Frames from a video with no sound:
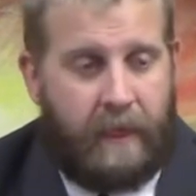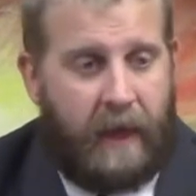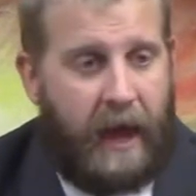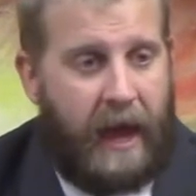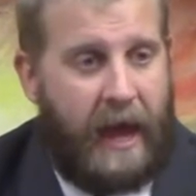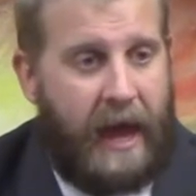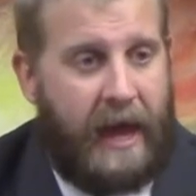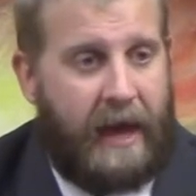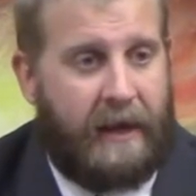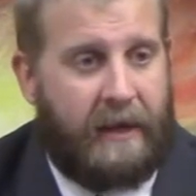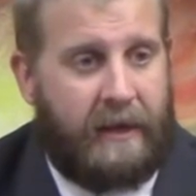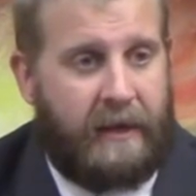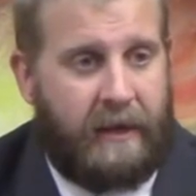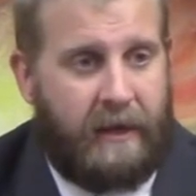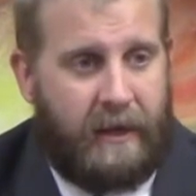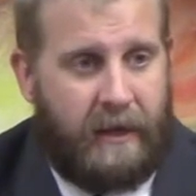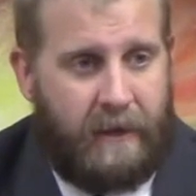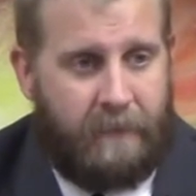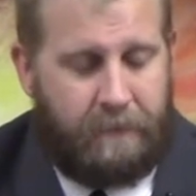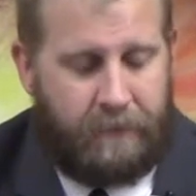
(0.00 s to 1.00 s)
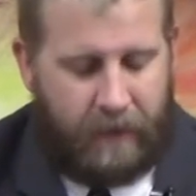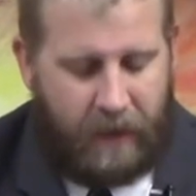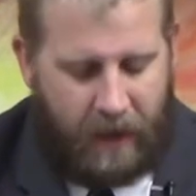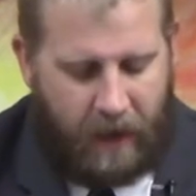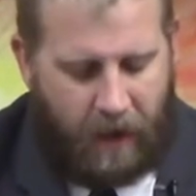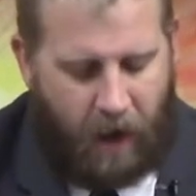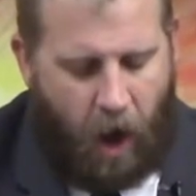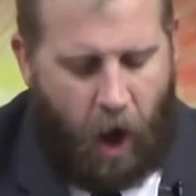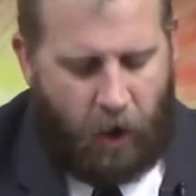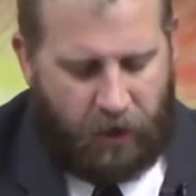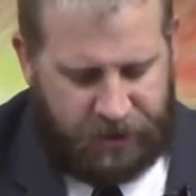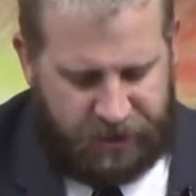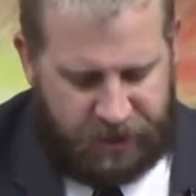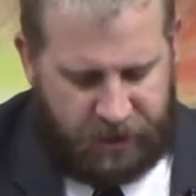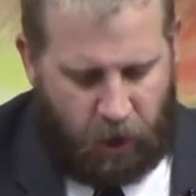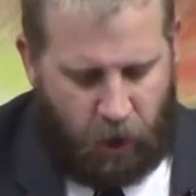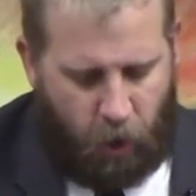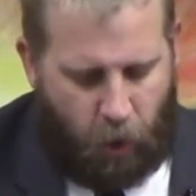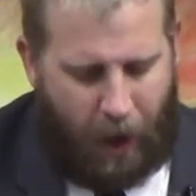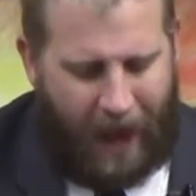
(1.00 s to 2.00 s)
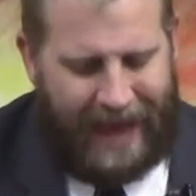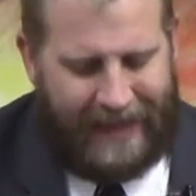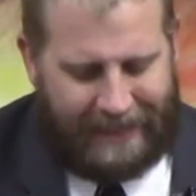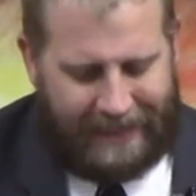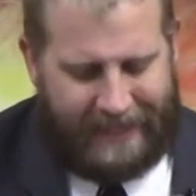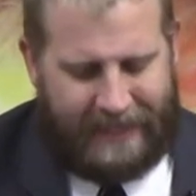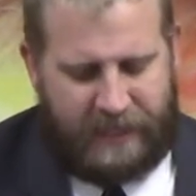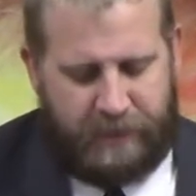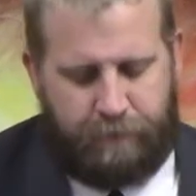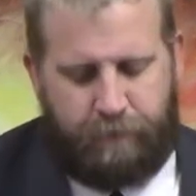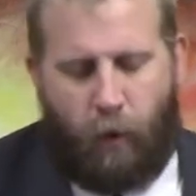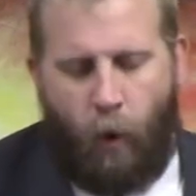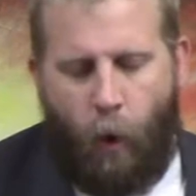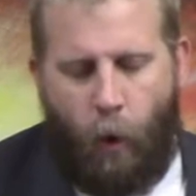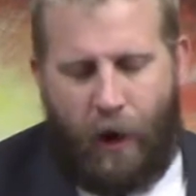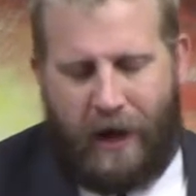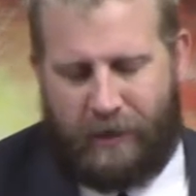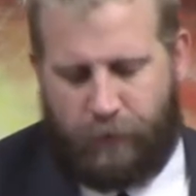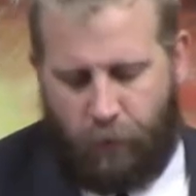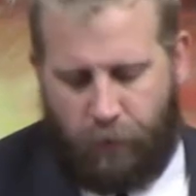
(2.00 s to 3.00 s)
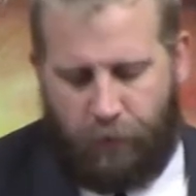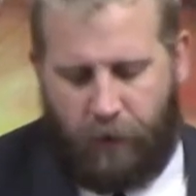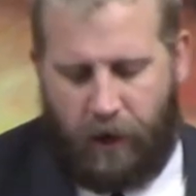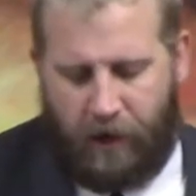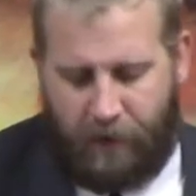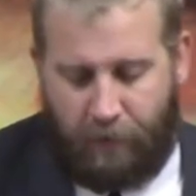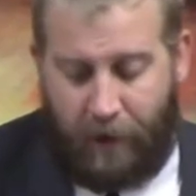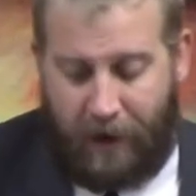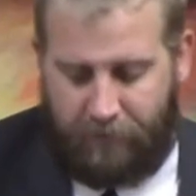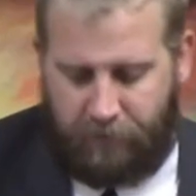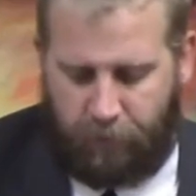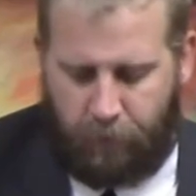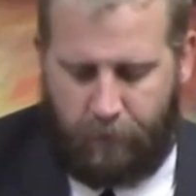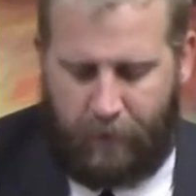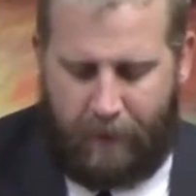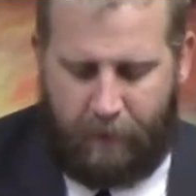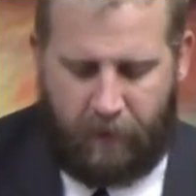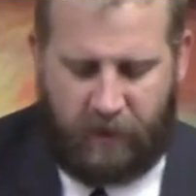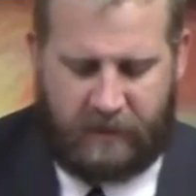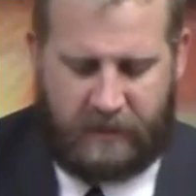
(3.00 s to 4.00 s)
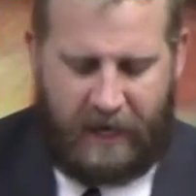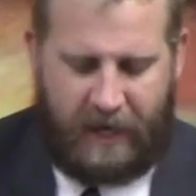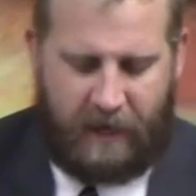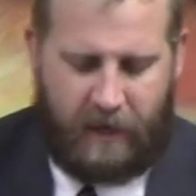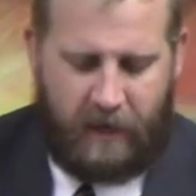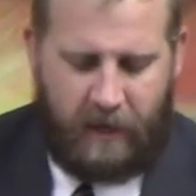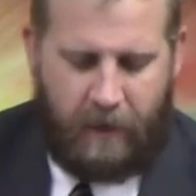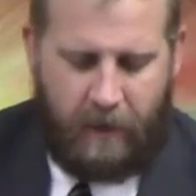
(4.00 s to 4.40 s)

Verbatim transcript: And also at this point, what we have to remember is that,